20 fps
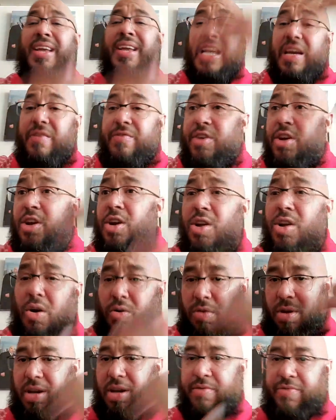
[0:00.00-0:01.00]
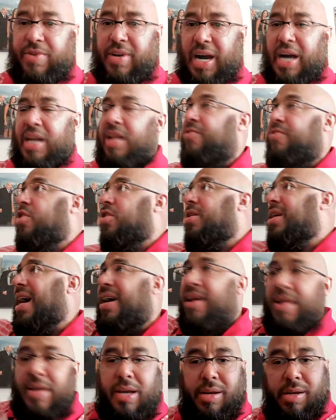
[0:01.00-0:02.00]
If you don't love God, if
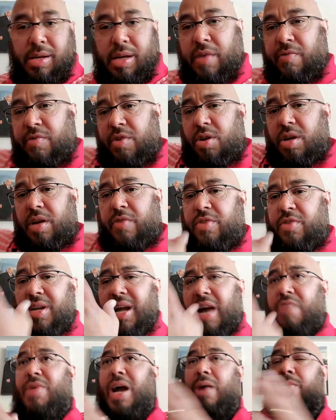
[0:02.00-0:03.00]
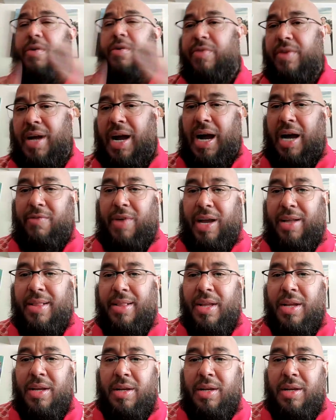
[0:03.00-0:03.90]
you're not right with God, right?